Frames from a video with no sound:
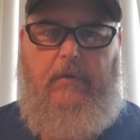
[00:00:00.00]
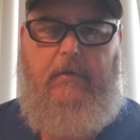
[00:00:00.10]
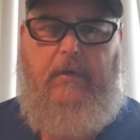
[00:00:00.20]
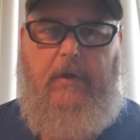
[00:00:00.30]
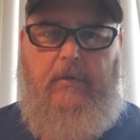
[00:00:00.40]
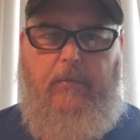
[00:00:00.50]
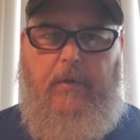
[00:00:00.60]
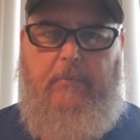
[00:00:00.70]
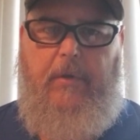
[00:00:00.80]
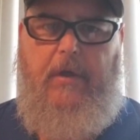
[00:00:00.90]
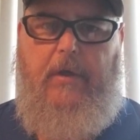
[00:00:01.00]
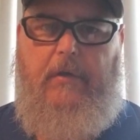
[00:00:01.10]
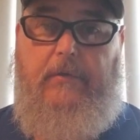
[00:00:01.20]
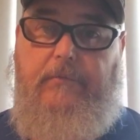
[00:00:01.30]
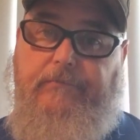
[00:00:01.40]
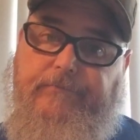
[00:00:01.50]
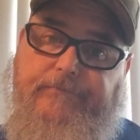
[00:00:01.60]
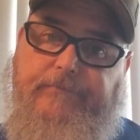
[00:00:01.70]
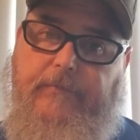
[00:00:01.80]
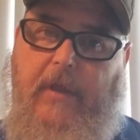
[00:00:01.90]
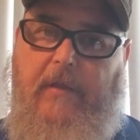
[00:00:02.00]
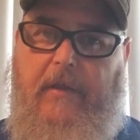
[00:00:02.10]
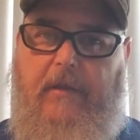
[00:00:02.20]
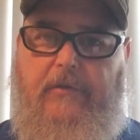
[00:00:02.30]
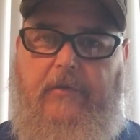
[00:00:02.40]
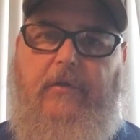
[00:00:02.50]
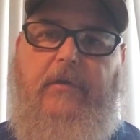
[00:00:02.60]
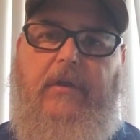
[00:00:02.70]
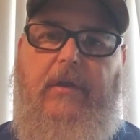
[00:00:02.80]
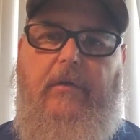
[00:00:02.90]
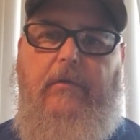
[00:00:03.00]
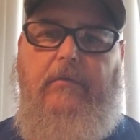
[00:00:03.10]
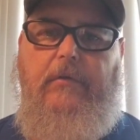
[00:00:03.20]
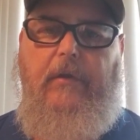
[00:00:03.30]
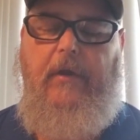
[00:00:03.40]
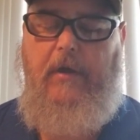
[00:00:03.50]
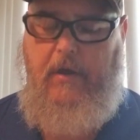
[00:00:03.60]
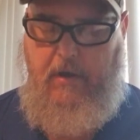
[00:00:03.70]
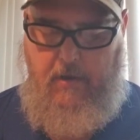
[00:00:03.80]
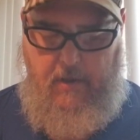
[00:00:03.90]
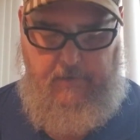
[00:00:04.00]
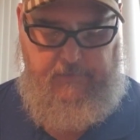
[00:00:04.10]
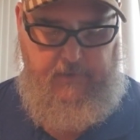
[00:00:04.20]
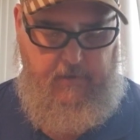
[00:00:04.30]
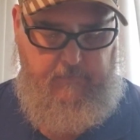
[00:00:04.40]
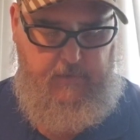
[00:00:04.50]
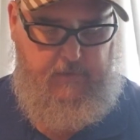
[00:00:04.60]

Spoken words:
10–20 bucks. I think it's a good deal. I think we got a lot of stuff in